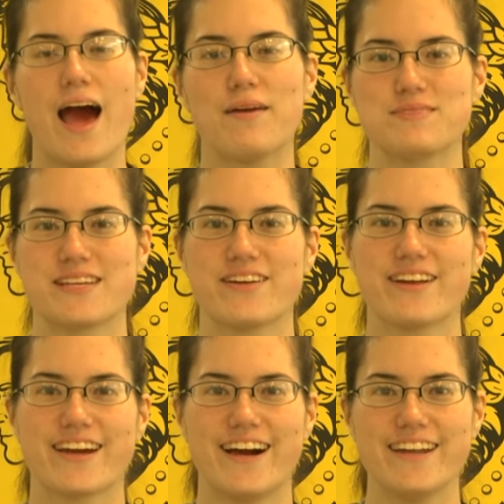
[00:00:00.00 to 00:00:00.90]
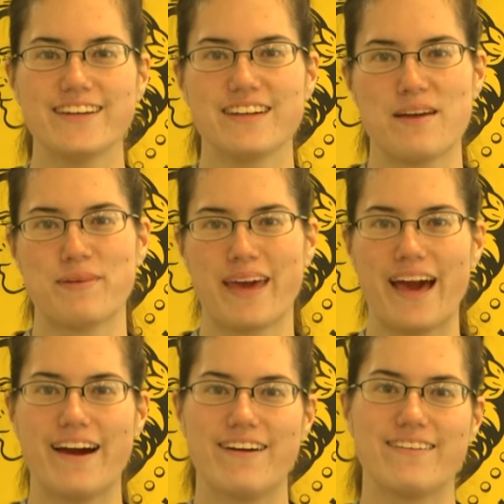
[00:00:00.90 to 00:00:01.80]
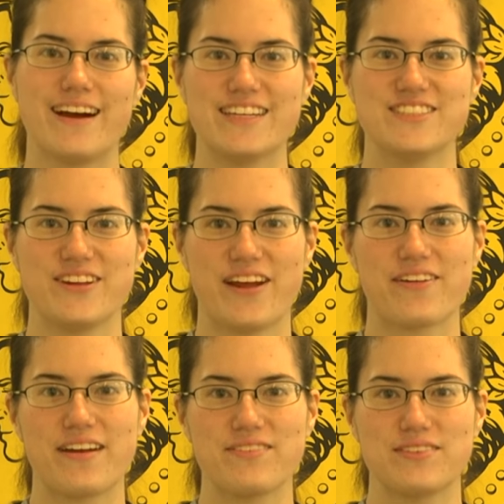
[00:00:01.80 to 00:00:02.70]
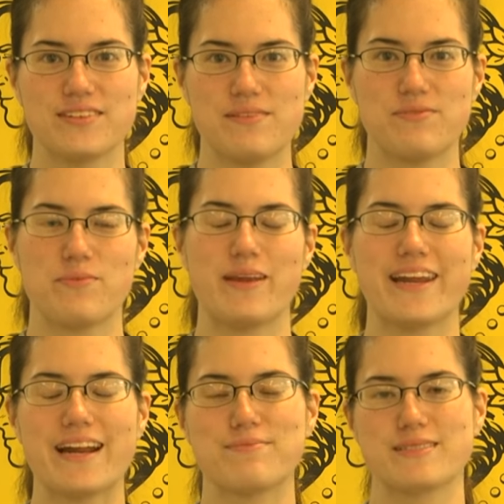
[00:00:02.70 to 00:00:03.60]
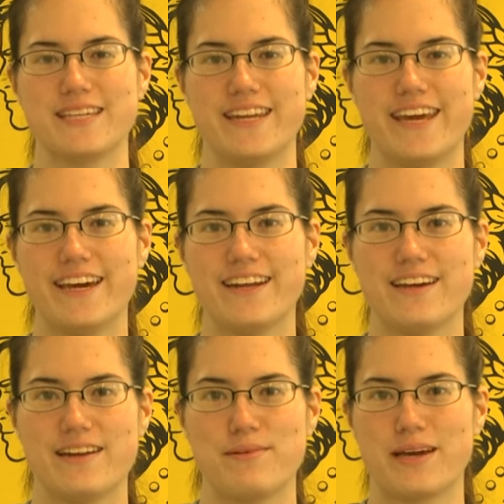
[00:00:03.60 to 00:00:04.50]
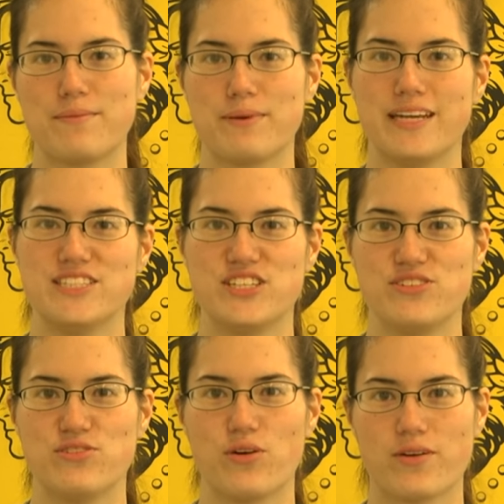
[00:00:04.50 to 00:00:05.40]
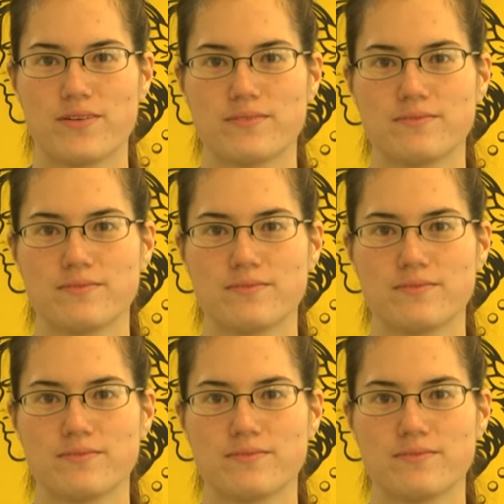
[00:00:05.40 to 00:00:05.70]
I'm Sarah Nakata, I'm a cow. I shoot air rifle, I'm from Indianapolis, Indiana, and I'm in Company G4.